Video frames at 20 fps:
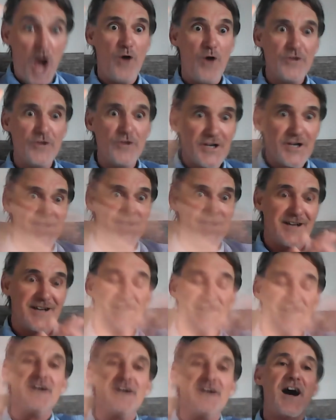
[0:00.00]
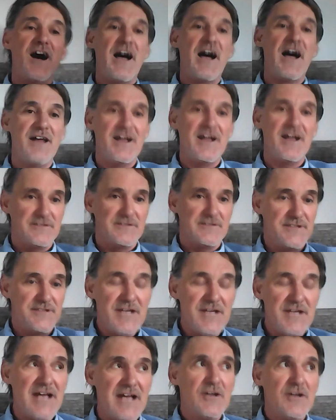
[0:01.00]
Look, yeah,
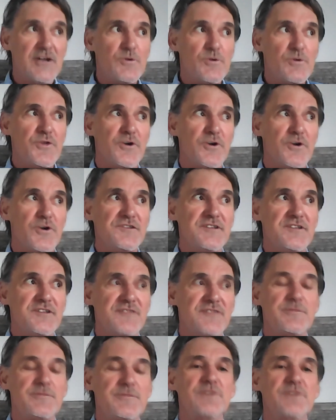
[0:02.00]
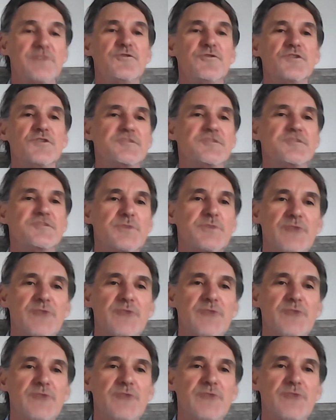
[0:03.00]
with horses, you have to be a force to be
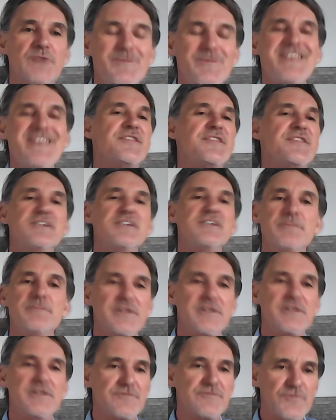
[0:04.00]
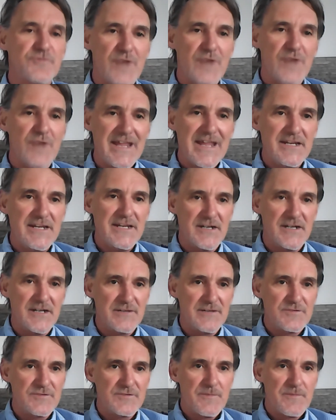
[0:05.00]
reckoned with, but nothing to be afraid
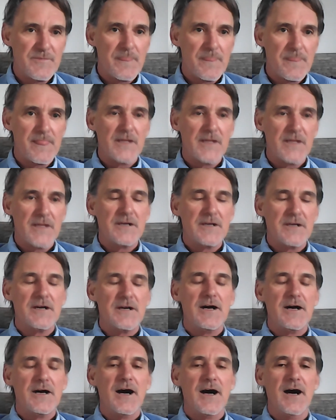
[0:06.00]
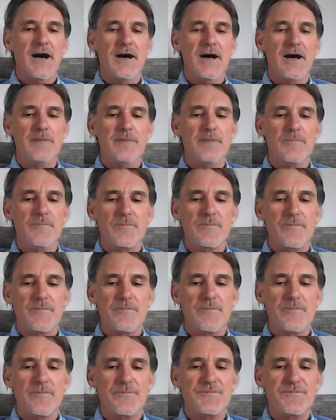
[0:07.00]
of.
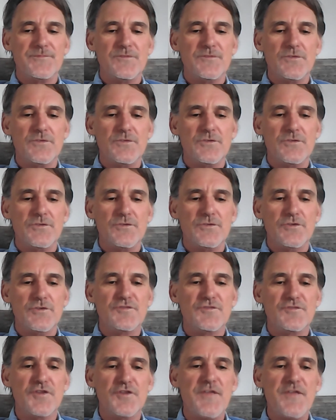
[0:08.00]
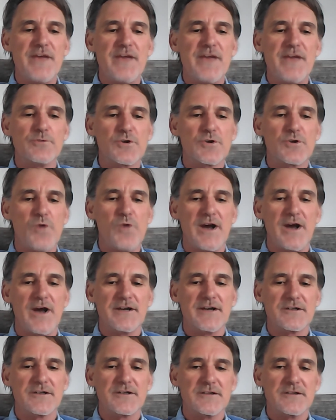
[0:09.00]
So they
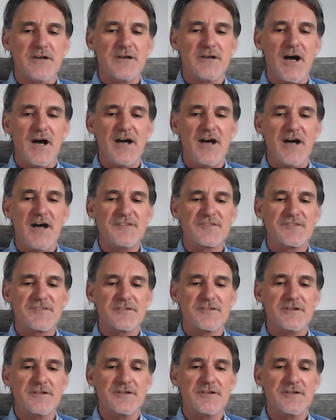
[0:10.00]
require us.